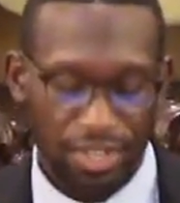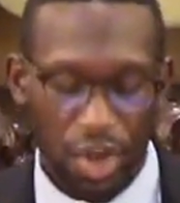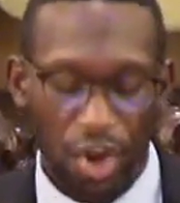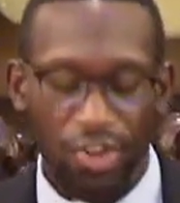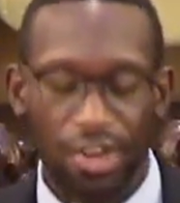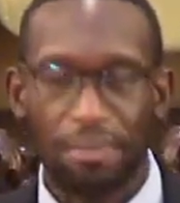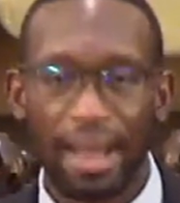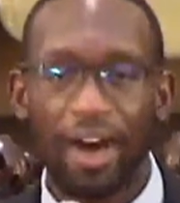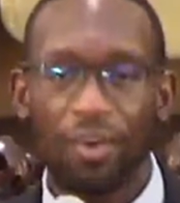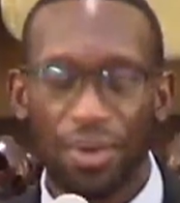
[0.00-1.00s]
Talking
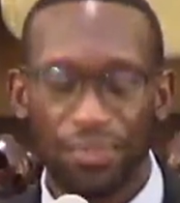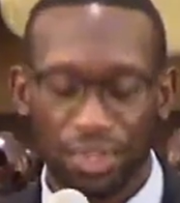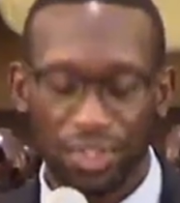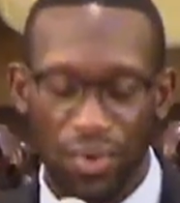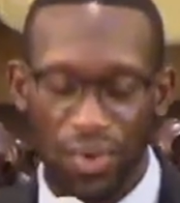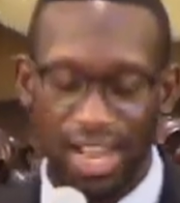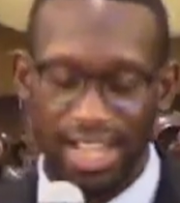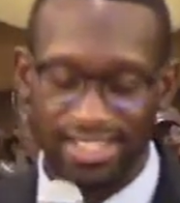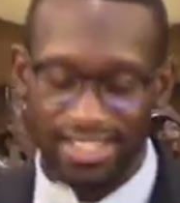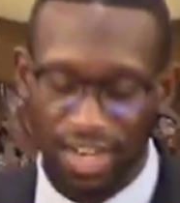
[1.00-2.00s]
about what the Lord
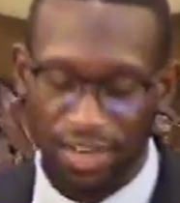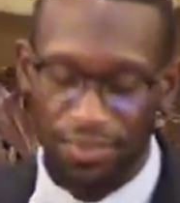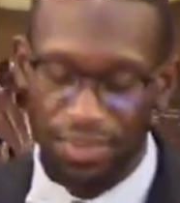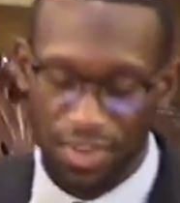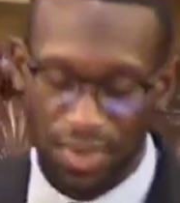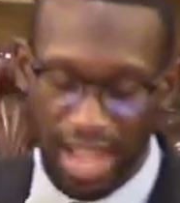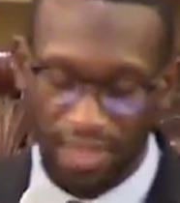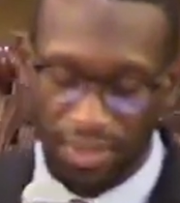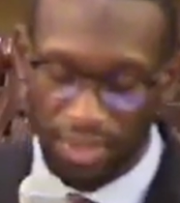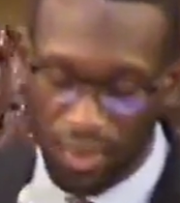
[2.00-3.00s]
has done for you,
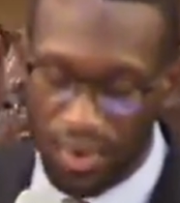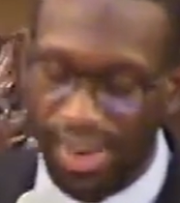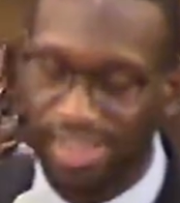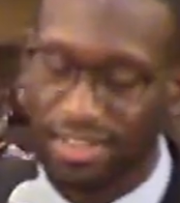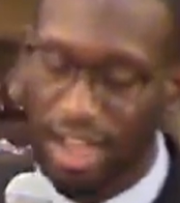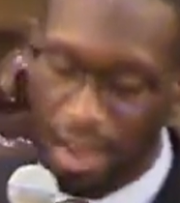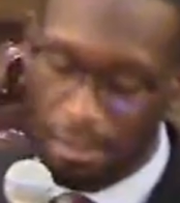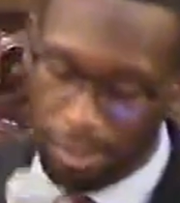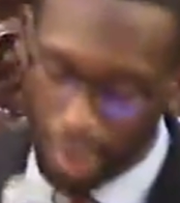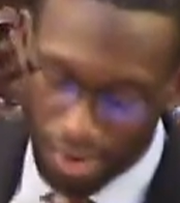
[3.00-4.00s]
how the Lord has
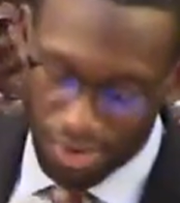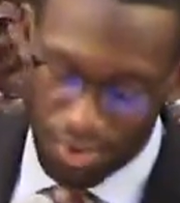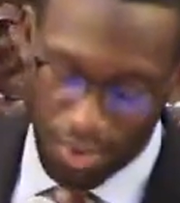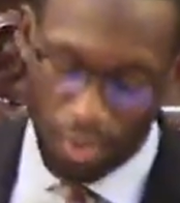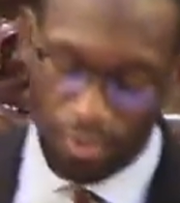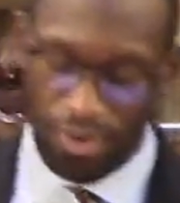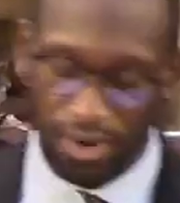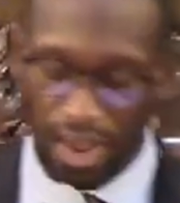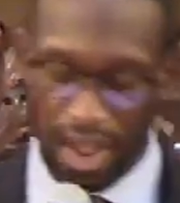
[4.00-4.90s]
brought you over,